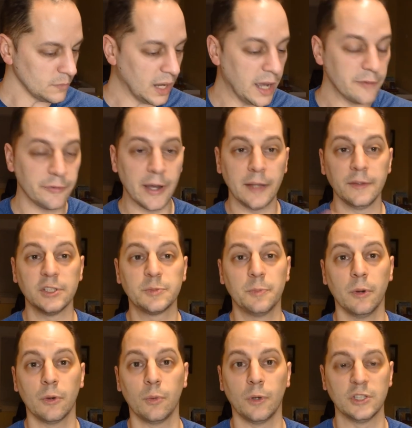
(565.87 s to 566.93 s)
I've had this
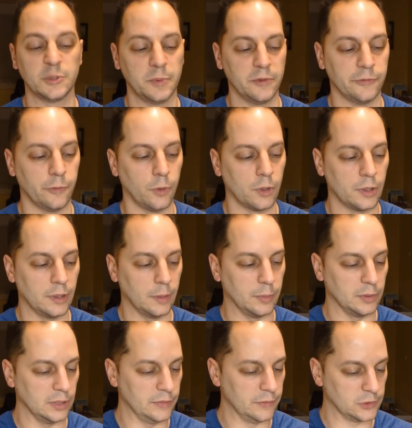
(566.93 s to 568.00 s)
book once before. I
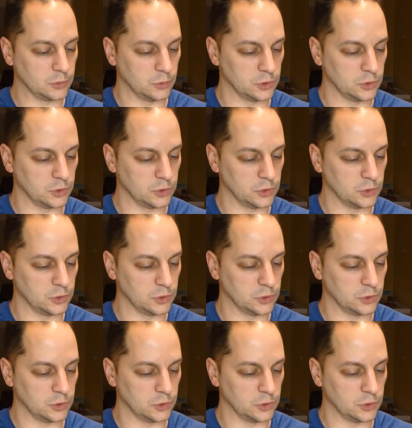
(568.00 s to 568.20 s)
believe this